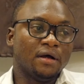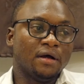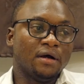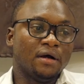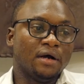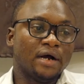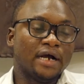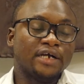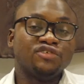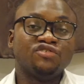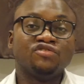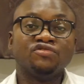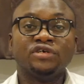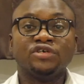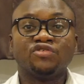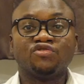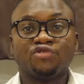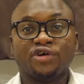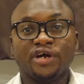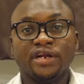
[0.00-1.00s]
I do
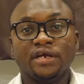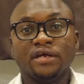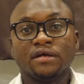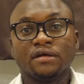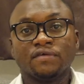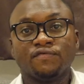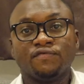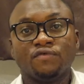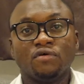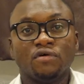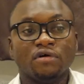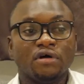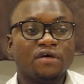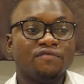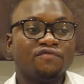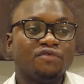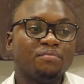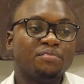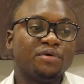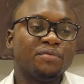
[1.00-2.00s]
the training for
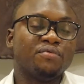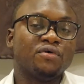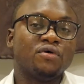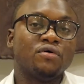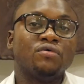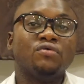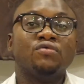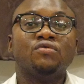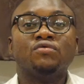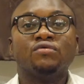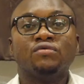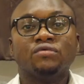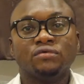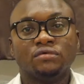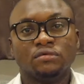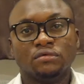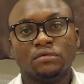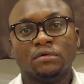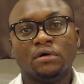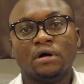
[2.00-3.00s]
every people who
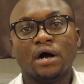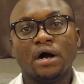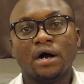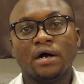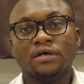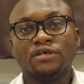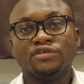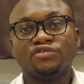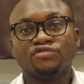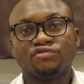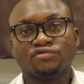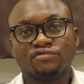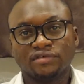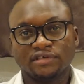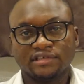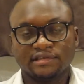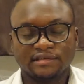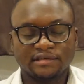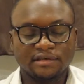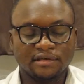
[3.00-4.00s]
are
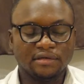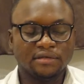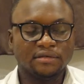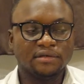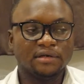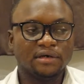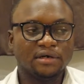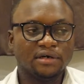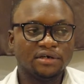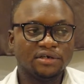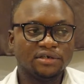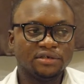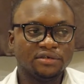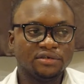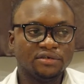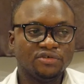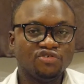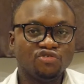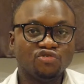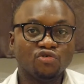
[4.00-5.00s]
interested in
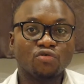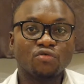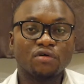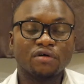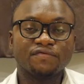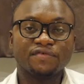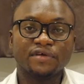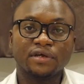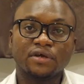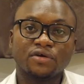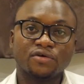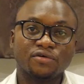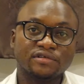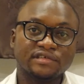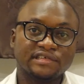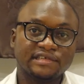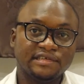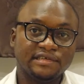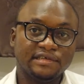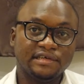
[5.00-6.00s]
geographical
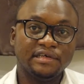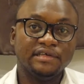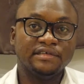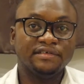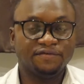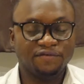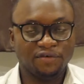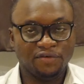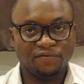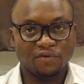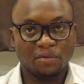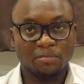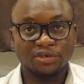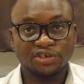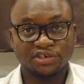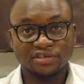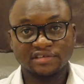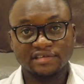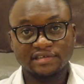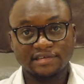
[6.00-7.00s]

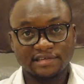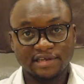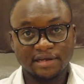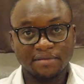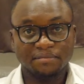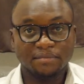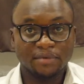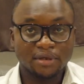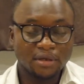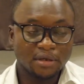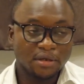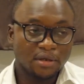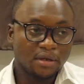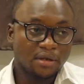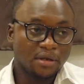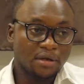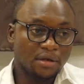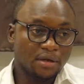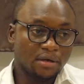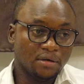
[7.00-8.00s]
information system,
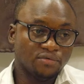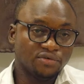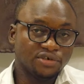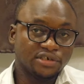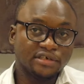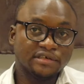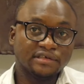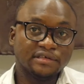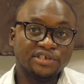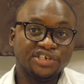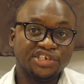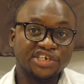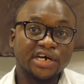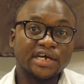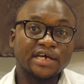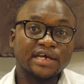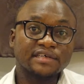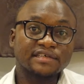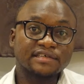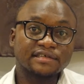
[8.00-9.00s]
which is
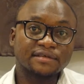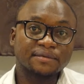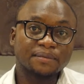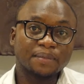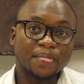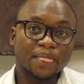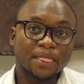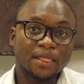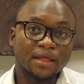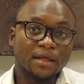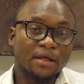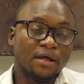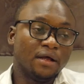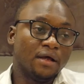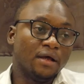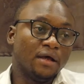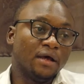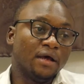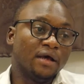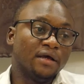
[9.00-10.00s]
GIS,
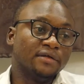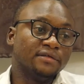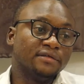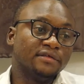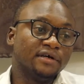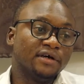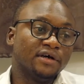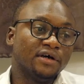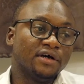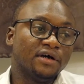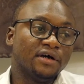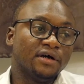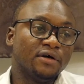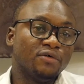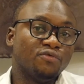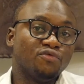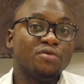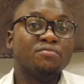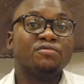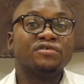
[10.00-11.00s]
and
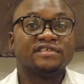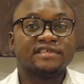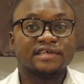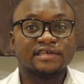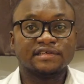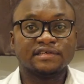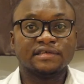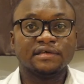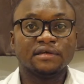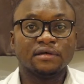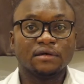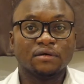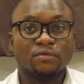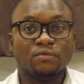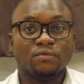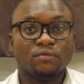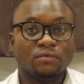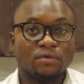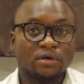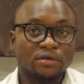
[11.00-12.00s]
remote sensing,
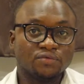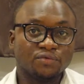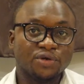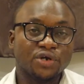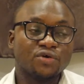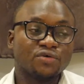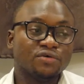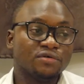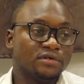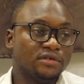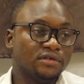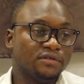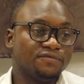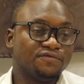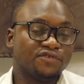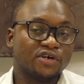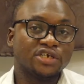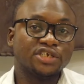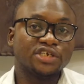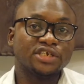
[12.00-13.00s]
what we call in
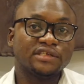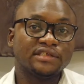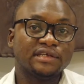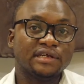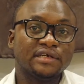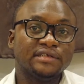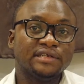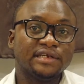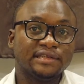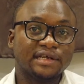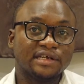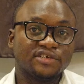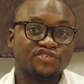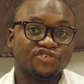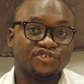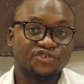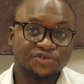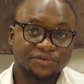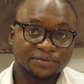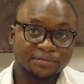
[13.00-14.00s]
French
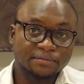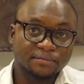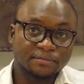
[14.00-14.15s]
teledetection.